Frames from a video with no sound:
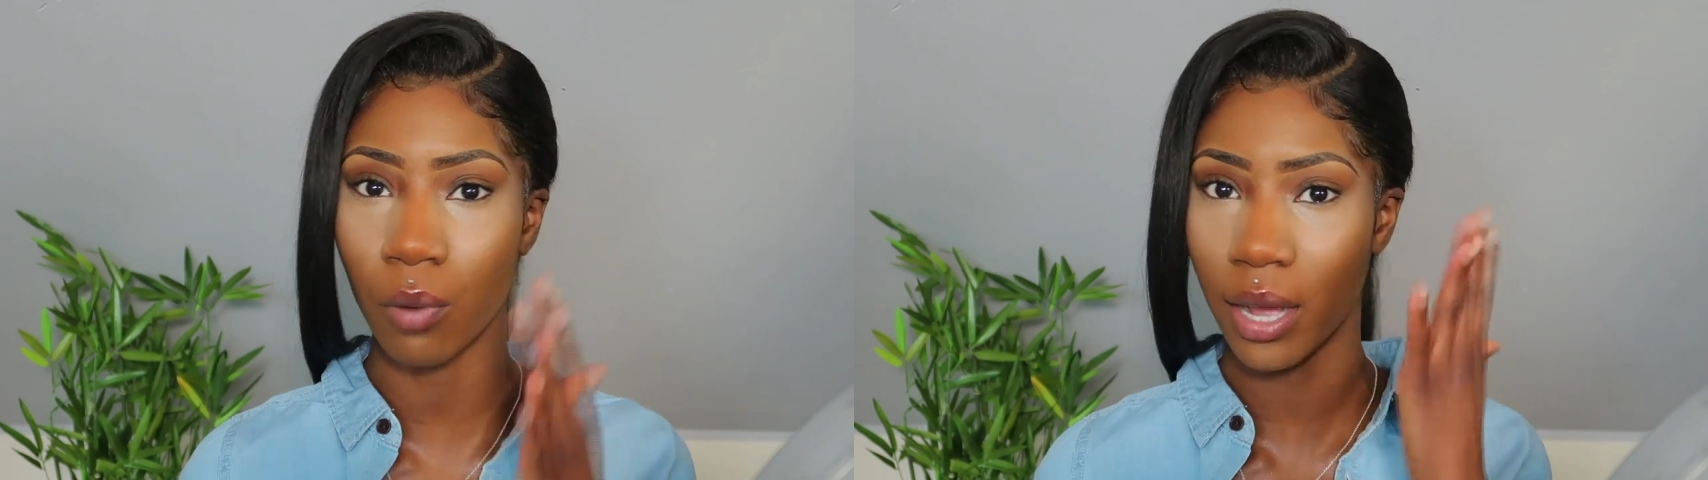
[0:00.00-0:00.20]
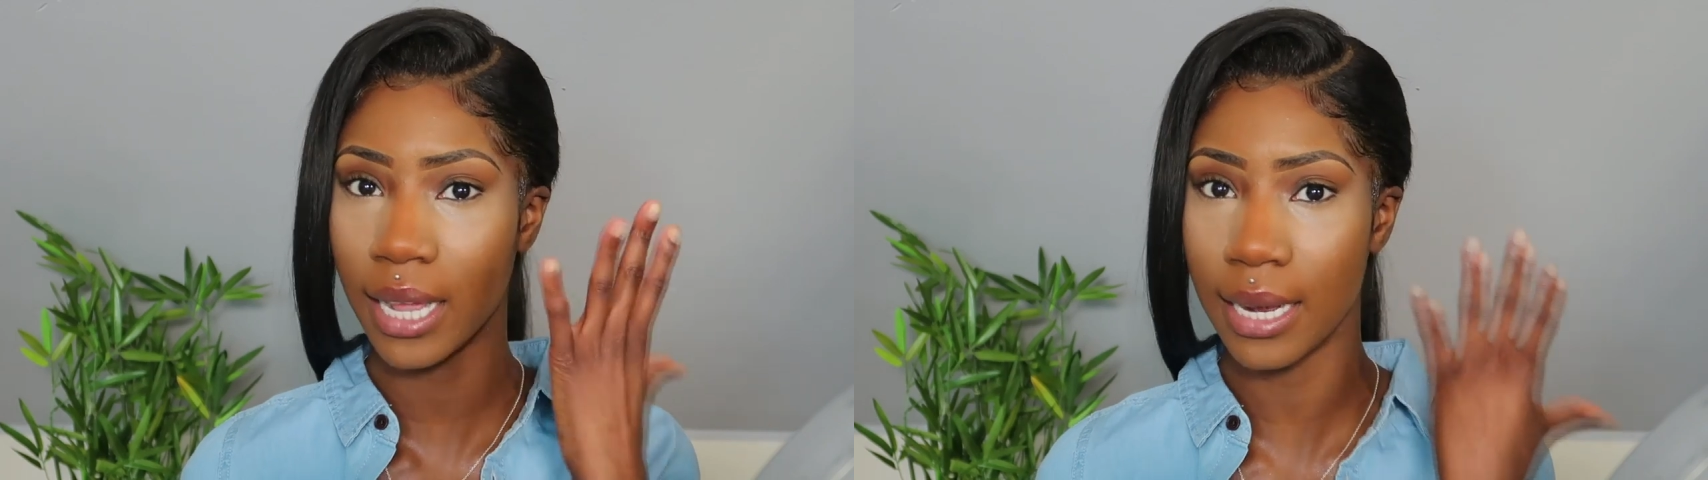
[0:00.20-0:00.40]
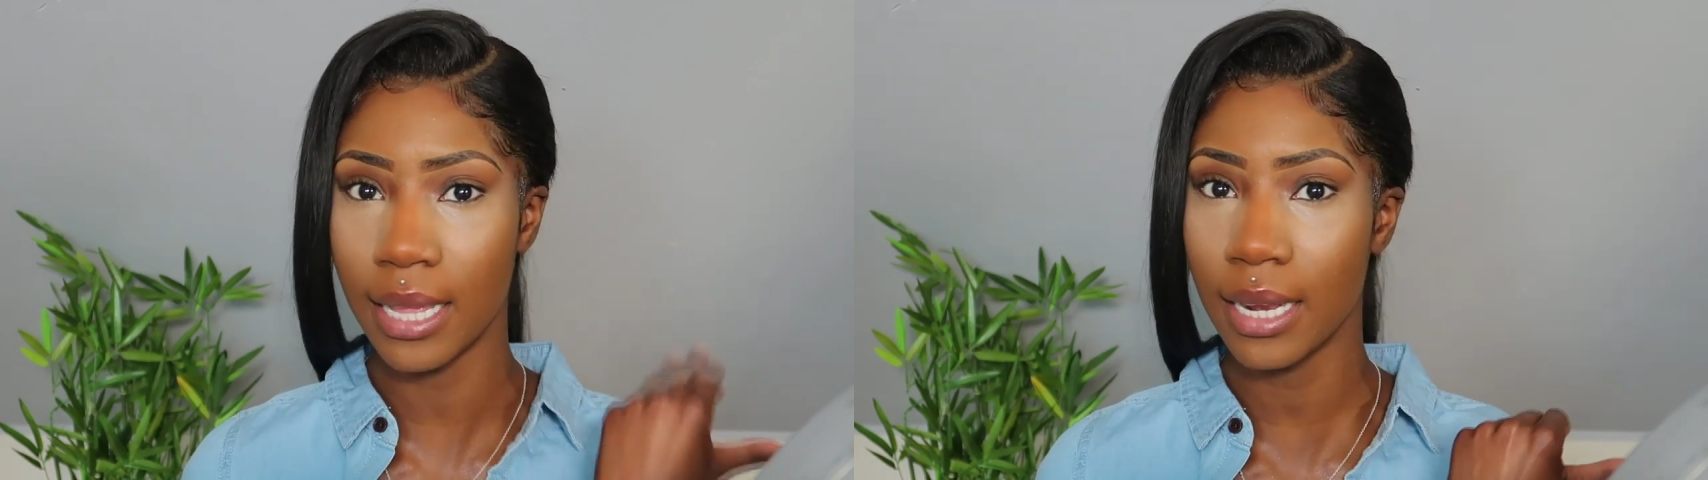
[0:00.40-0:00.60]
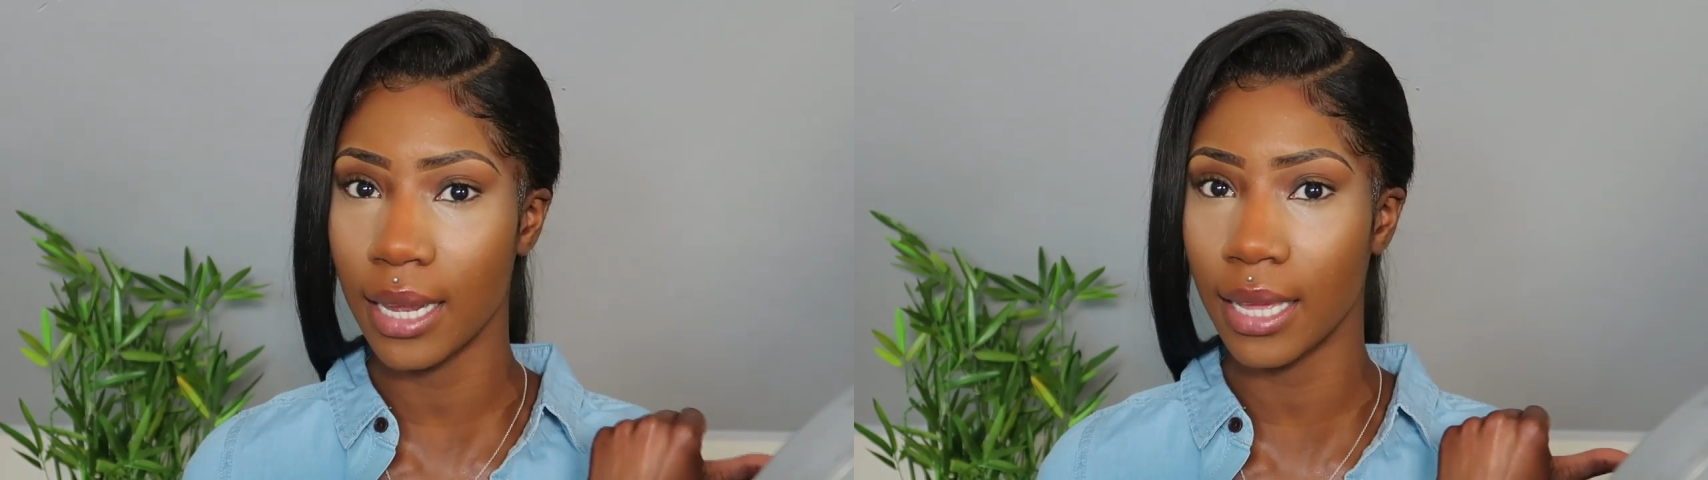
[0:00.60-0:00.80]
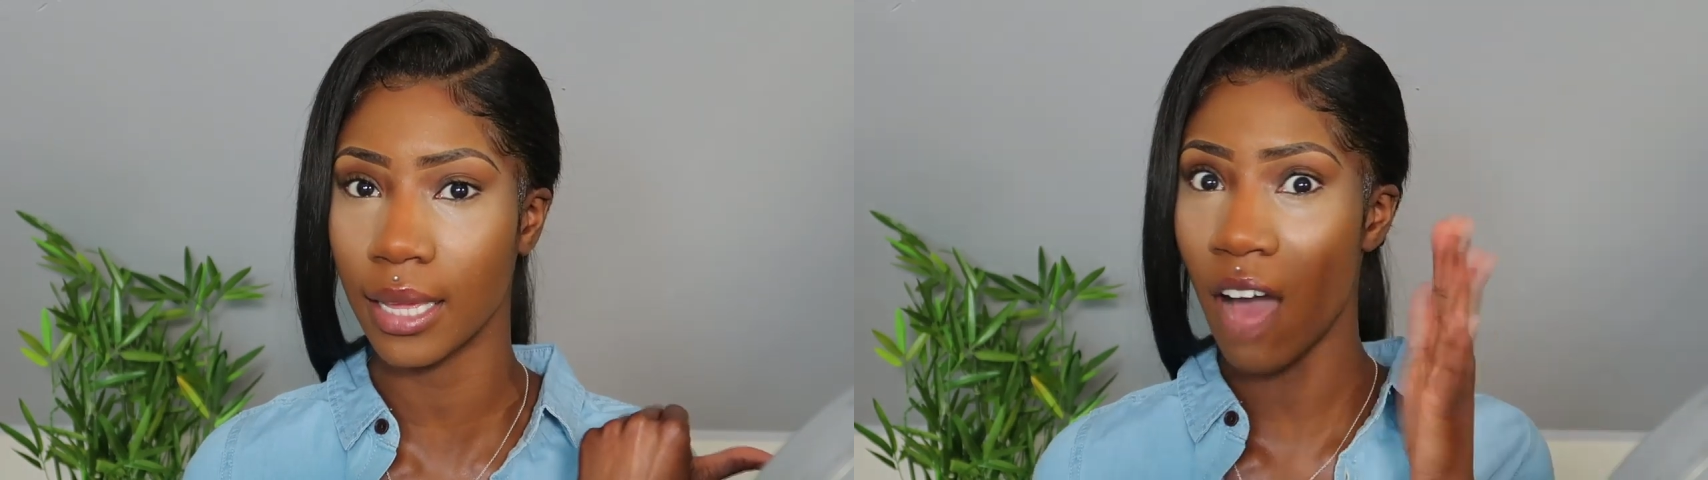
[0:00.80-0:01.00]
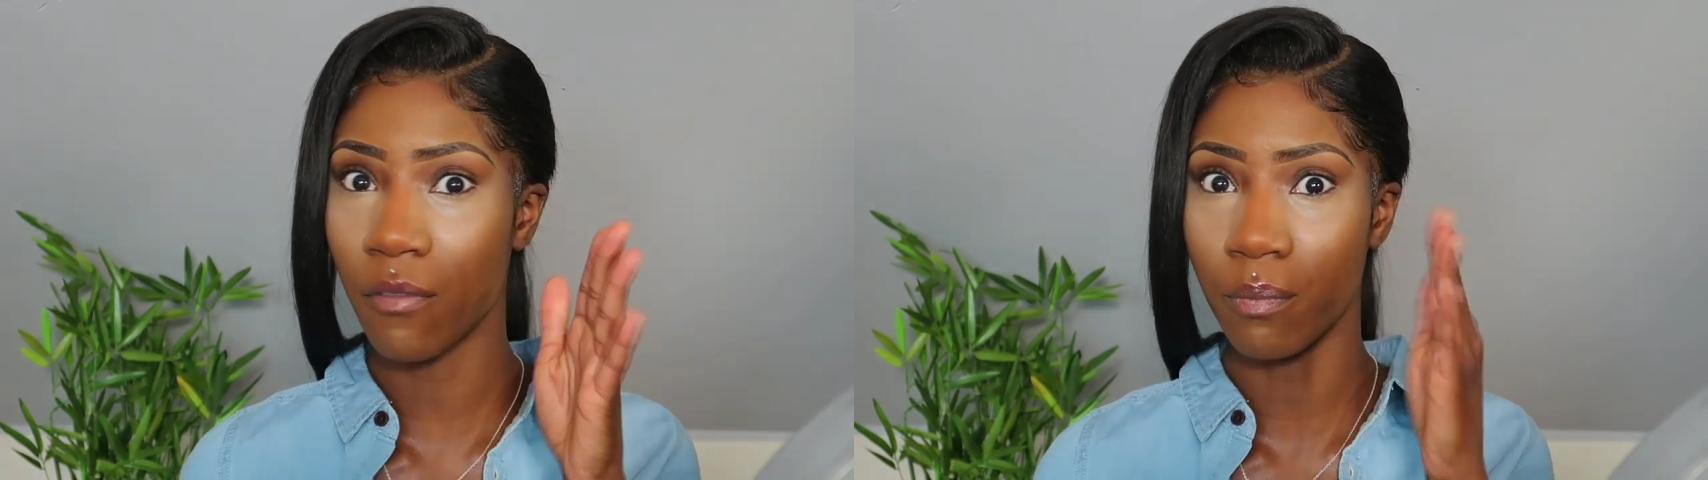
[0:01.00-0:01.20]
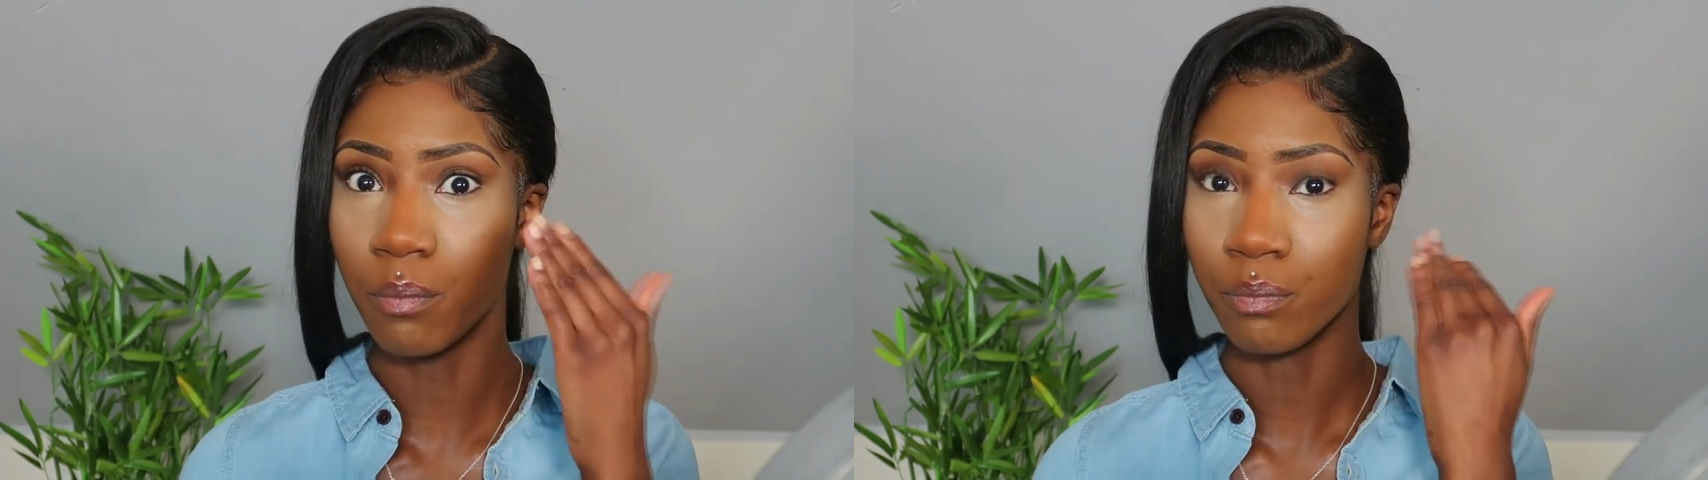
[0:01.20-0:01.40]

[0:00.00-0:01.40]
but clearly I've